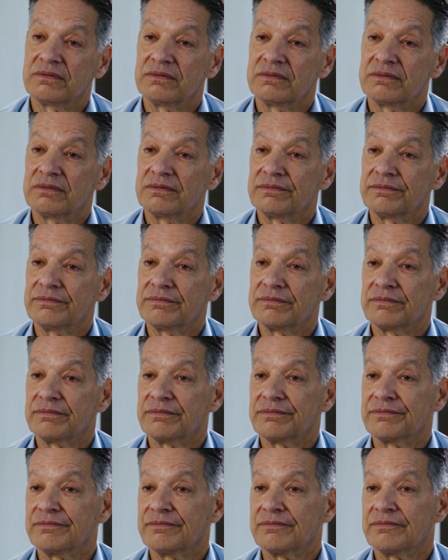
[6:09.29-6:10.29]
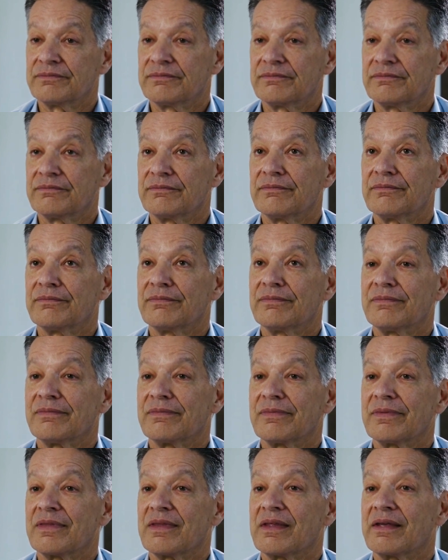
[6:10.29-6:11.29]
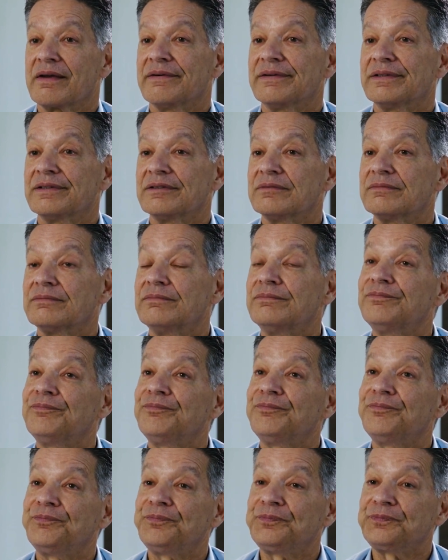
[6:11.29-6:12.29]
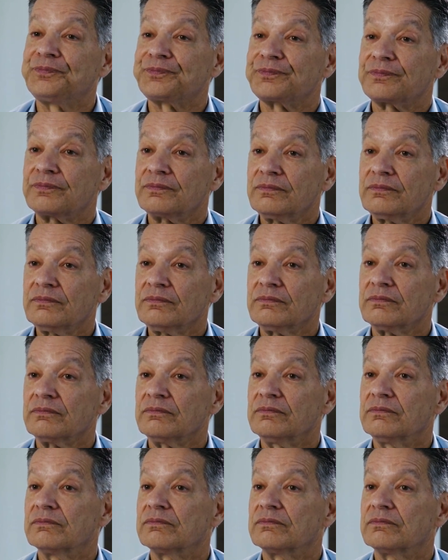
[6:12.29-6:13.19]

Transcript: I do have one more question, and it may be such an obvious thing,